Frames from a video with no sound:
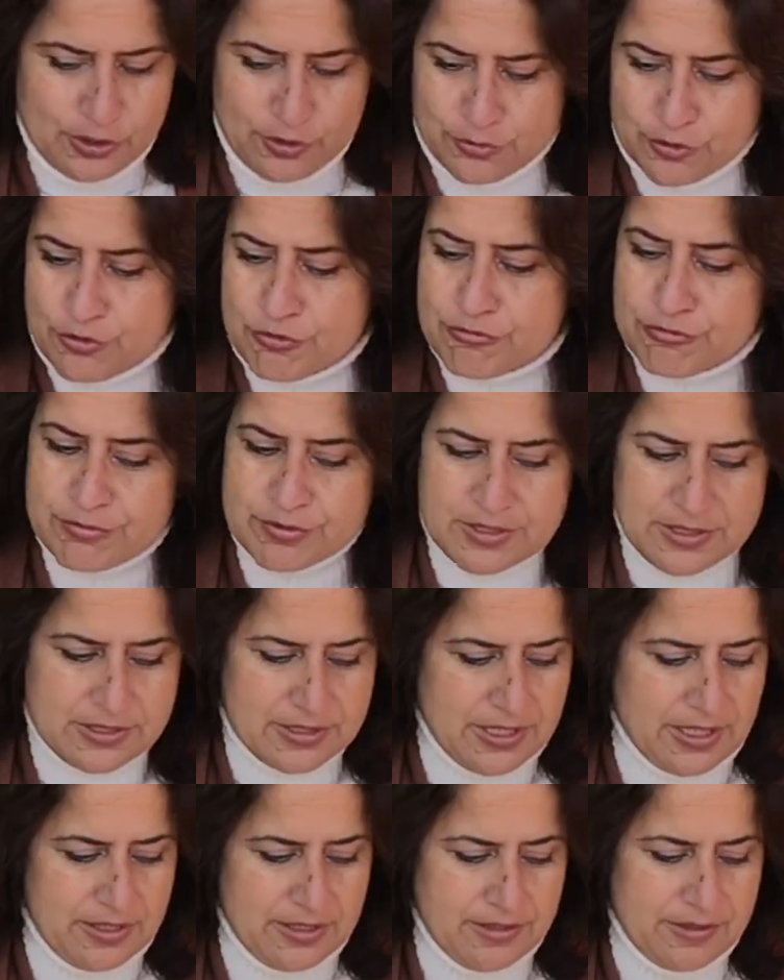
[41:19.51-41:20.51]
You're the
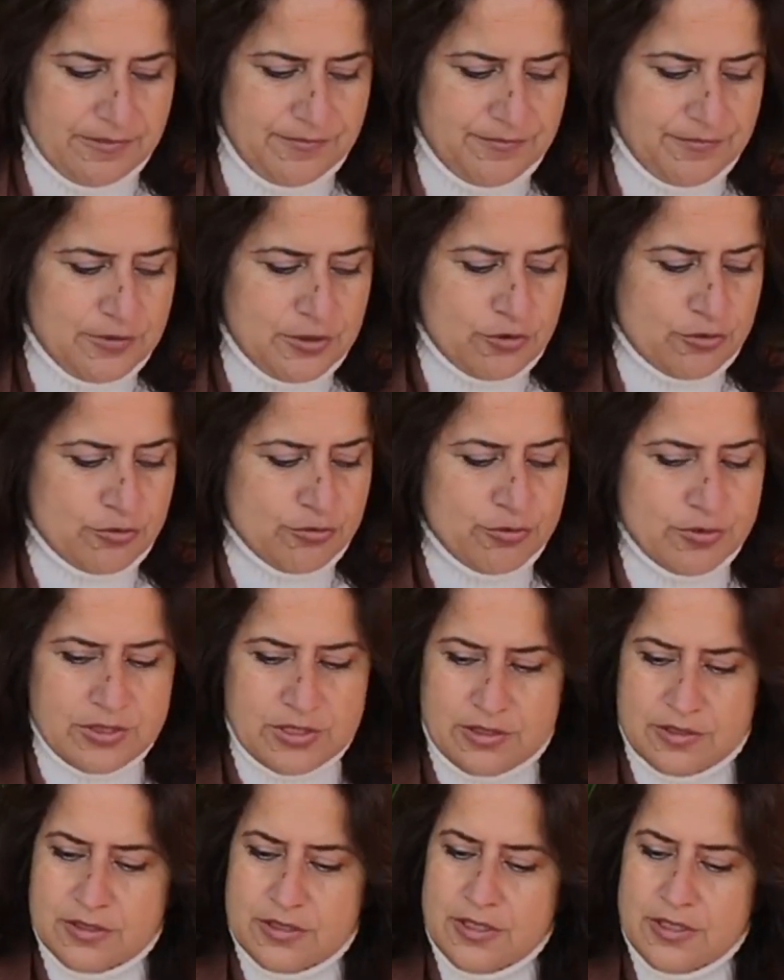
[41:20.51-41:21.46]
truth teller, truth